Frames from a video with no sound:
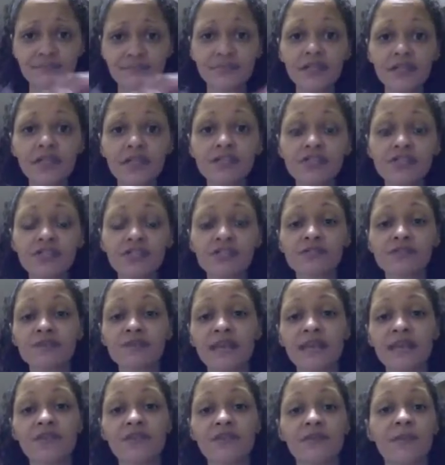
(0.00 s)
excuse me,
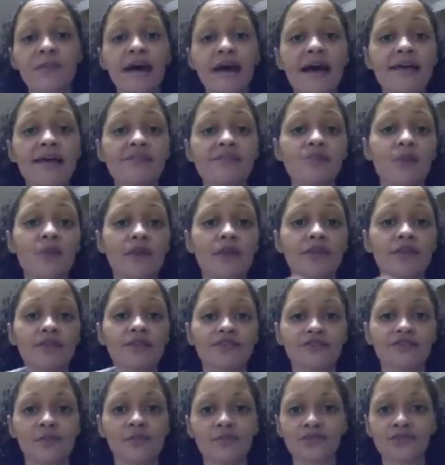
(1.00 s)
in the past, whether it's
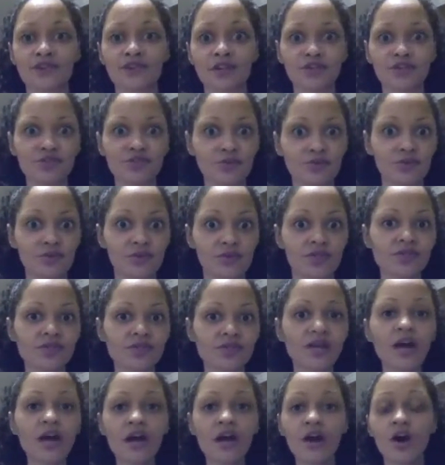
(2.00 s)
from drugstores
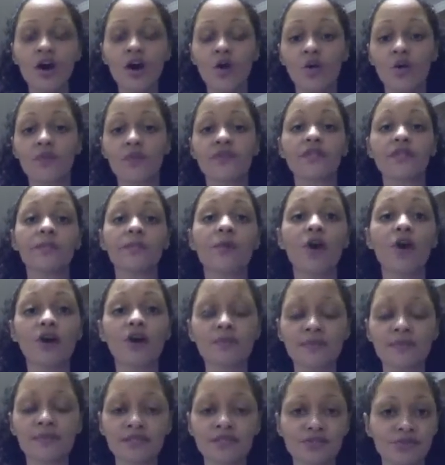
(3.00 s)
or the
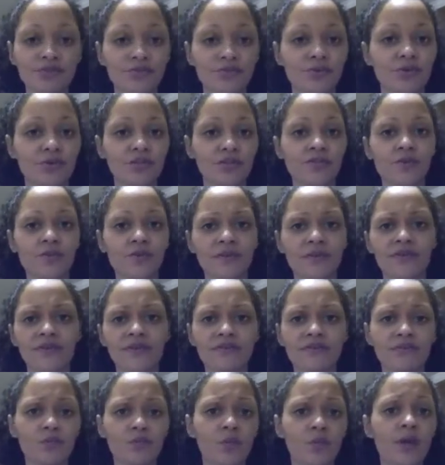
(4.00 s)
department stores,
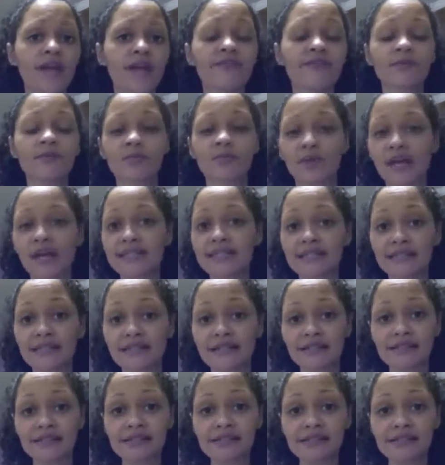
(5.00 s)
whatever brand it is.